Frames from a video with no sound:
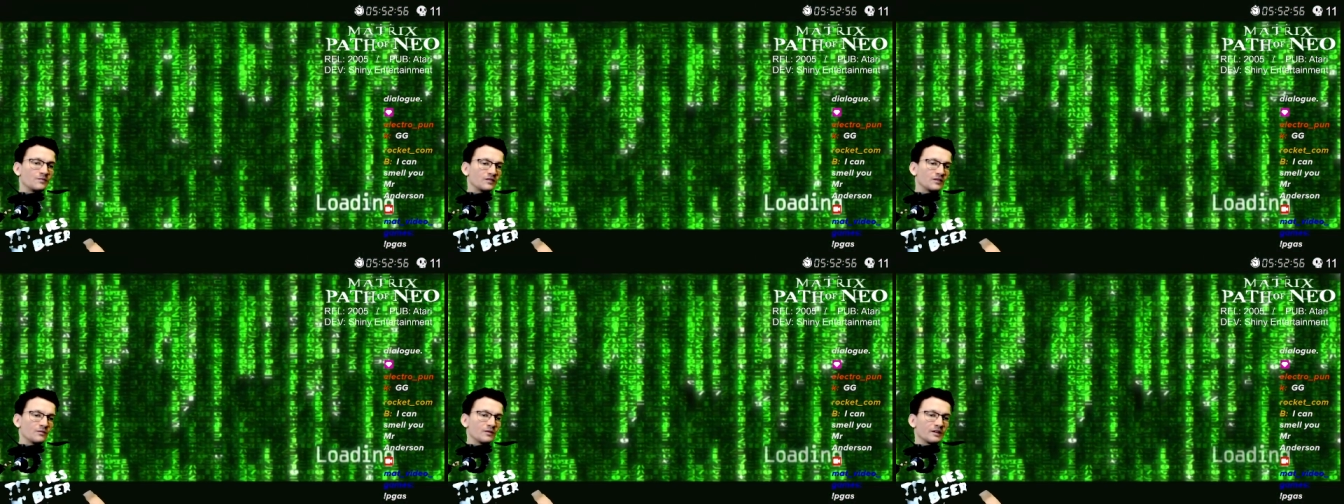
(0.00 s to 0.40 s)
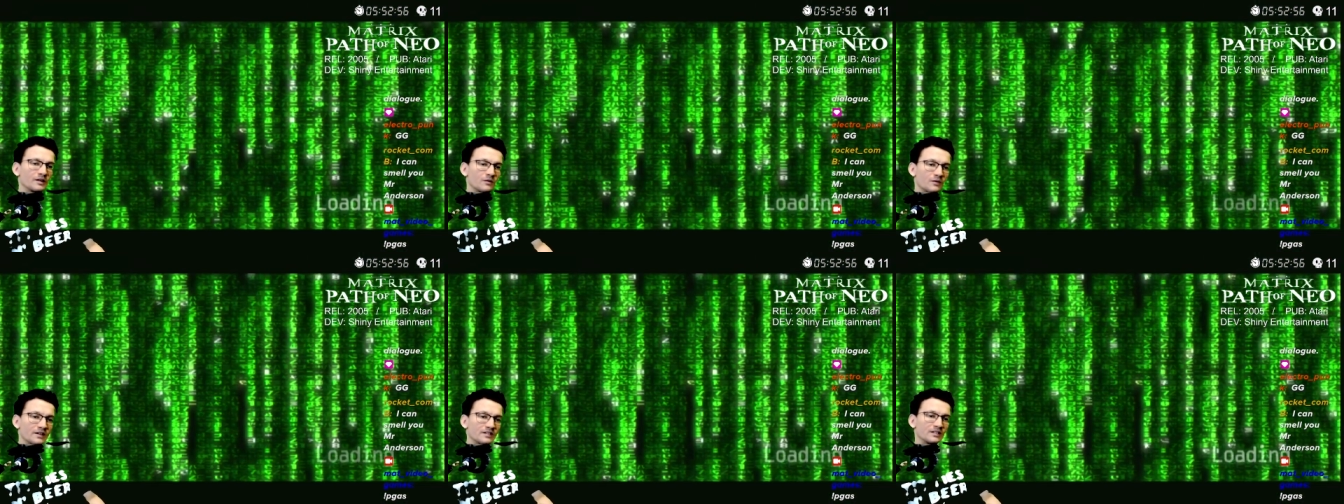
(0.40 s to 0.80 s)
And we're going
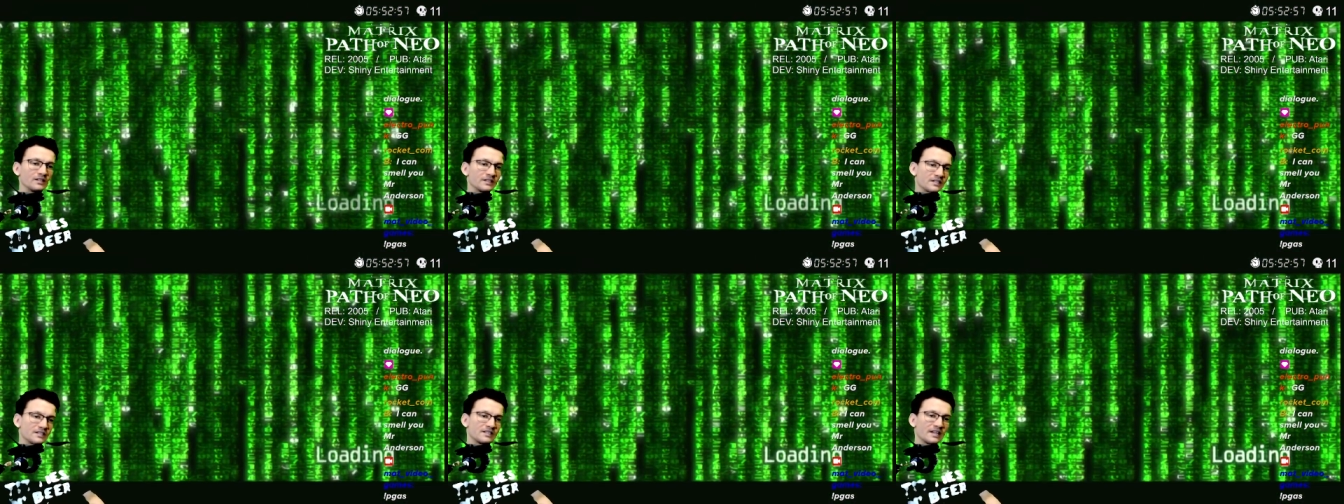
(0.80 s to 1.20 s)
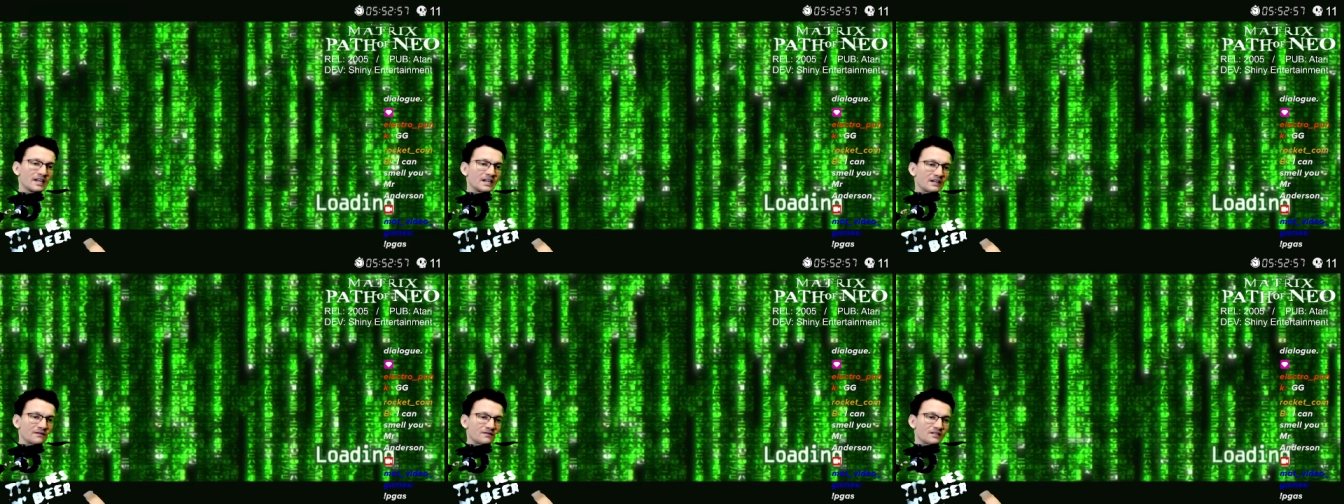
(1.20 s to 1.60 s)
to wait till it
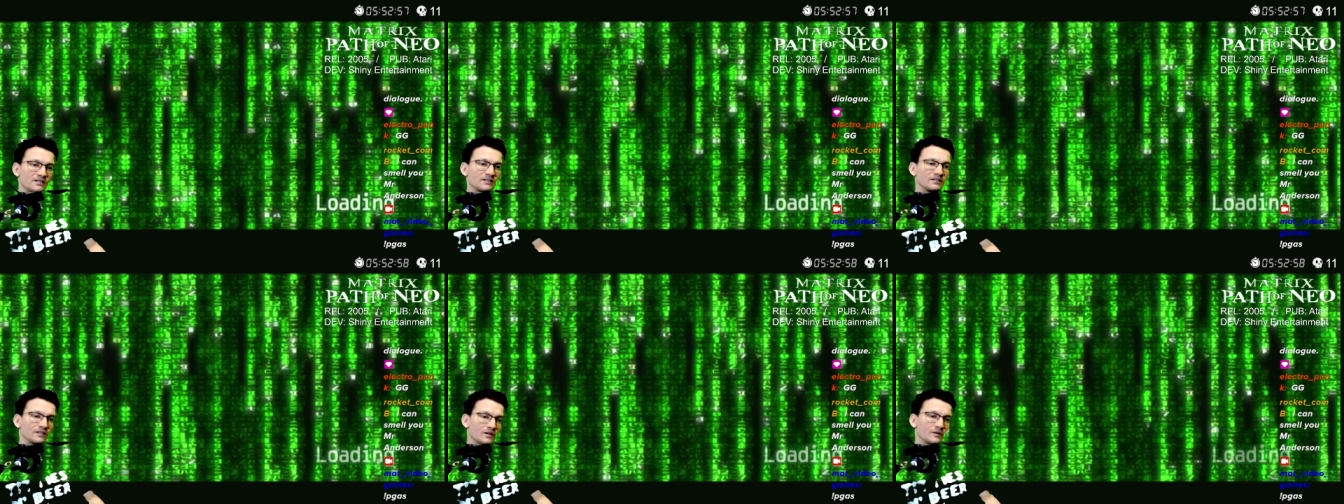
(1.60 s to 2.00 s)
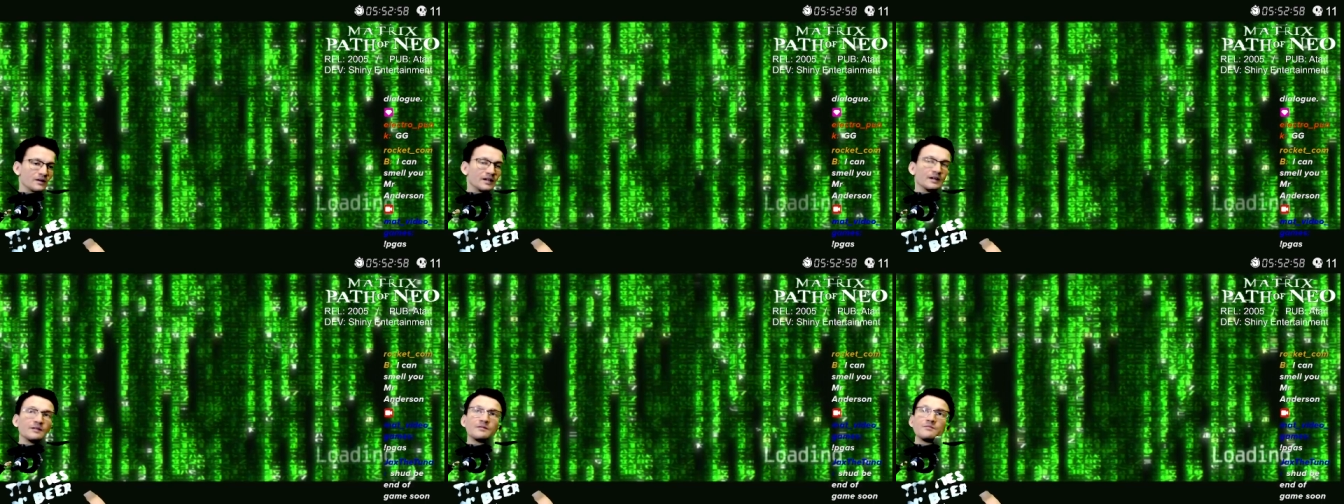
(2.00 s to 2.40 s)
saves.
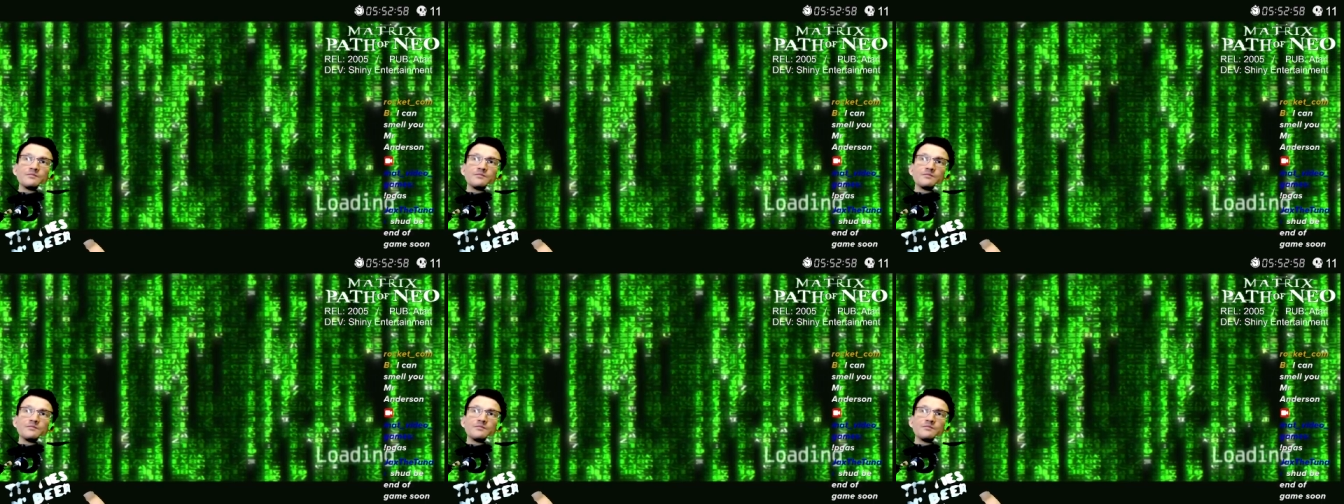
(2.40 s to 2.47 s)
Loading.